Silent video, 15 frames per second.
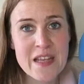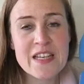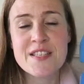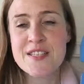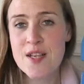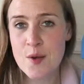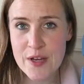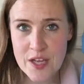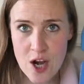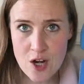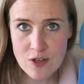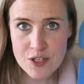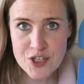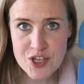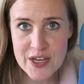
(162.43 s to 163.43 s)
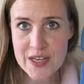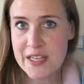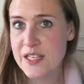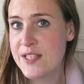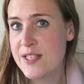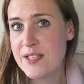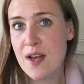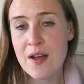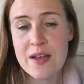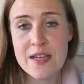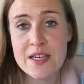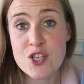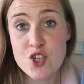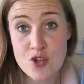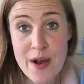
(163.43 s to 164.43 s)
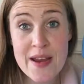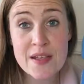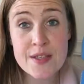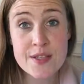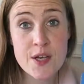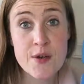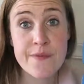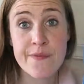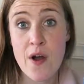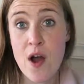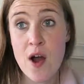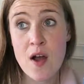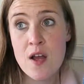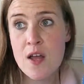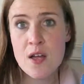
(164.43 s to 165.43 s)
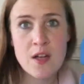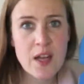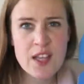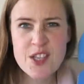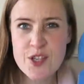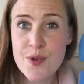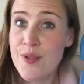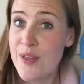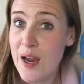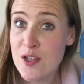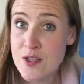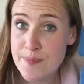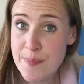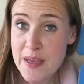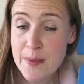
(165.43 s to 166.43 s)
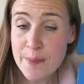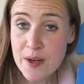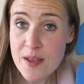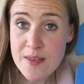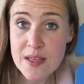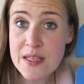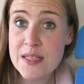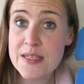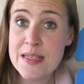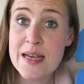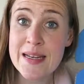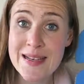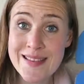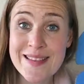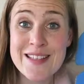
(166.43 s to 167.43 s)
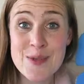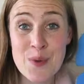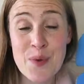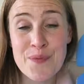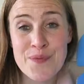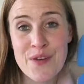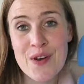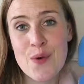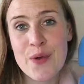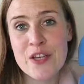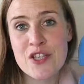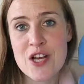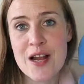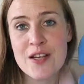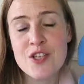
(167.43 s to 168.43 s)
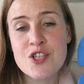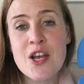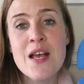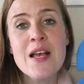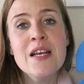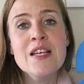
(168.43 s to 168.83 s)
He's so encouraging. He's trained so far like 2,000 people, I think he said, in this One Funnel Away challenge.